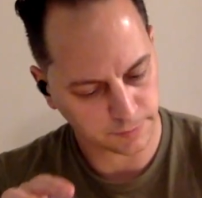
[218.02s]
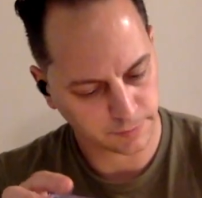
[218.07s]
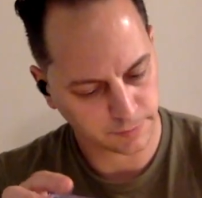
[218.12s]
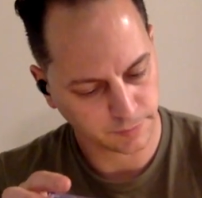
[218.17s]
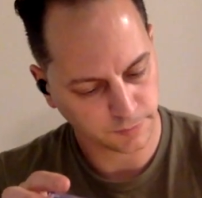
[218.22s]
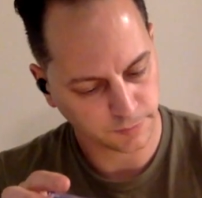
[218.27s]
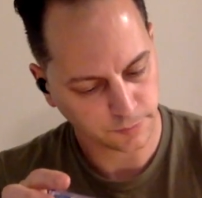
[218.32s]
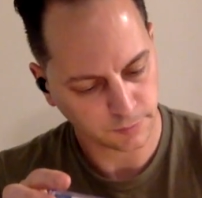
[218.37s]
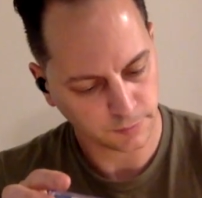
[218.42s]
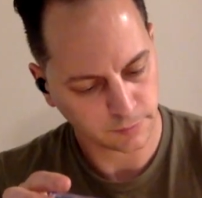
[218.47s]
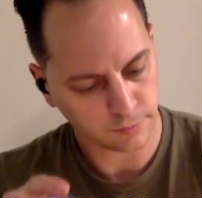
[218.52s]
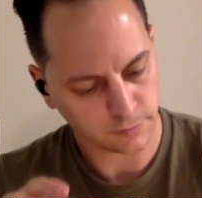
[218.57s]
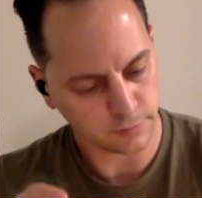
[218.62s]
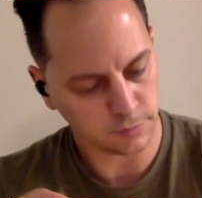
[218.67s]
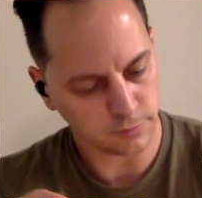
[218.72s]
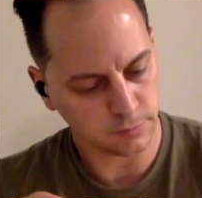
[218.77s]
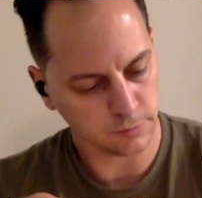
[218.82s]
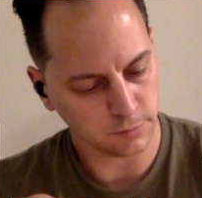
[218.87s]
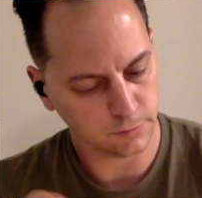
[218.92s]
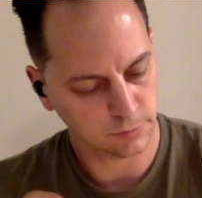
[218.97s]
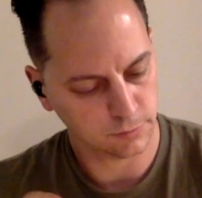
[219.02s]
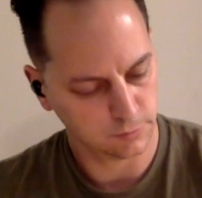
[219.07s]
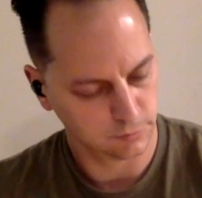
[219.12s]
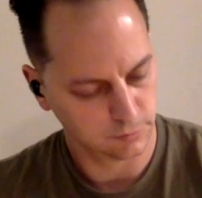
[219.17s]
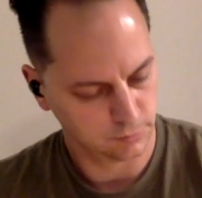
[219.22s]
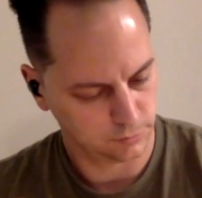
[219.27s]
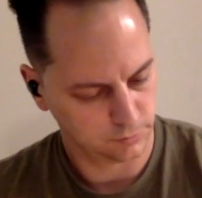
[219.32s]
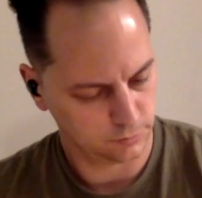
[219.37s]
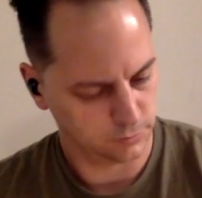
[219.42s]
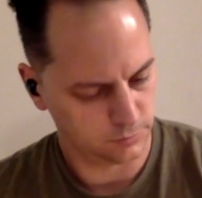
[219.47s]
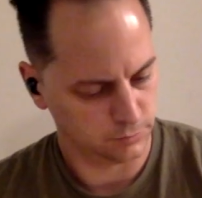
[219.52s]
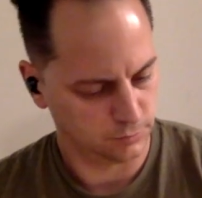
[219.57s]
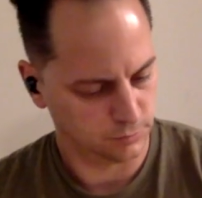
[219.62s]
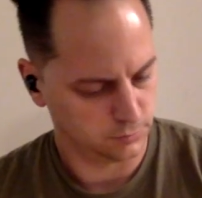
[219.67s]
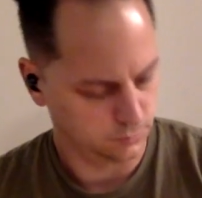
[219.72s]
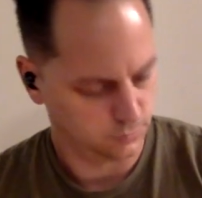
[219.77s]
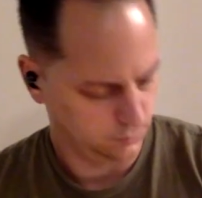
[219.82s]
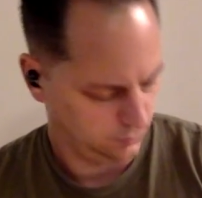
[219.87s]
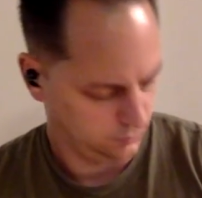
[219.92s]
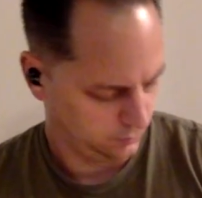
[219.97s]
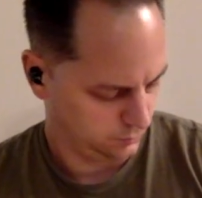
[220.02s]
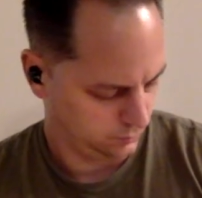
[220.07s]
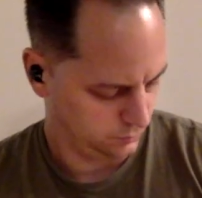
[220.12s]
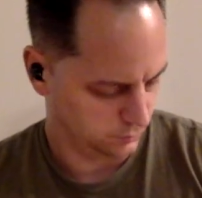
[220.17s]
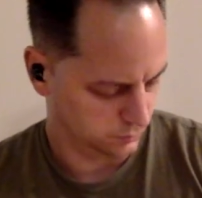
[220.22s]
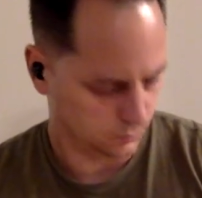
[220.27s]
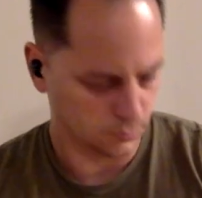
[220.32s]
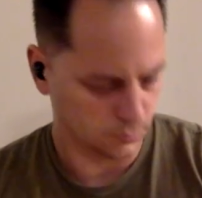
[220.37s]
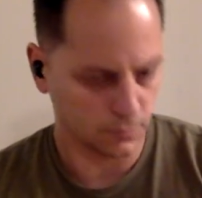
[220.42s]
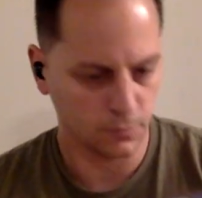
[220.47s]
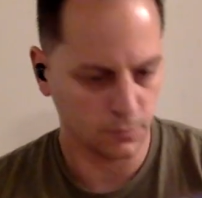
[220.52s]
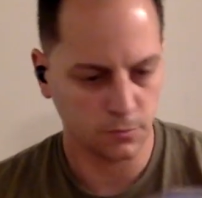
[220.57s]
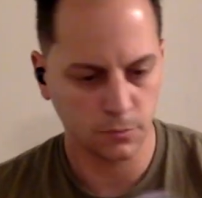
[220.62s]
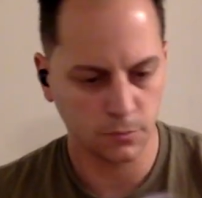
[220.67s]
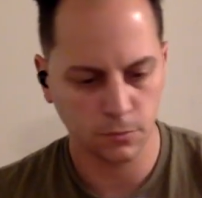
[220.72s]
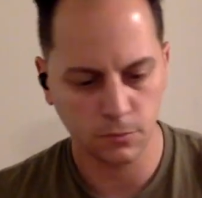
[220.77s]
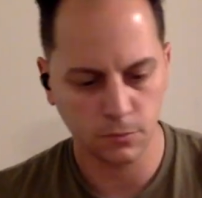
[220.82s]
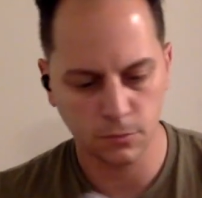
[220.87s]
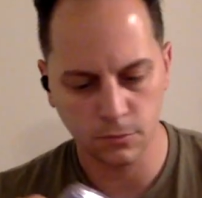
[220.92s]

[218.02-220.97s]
Nobody speaks.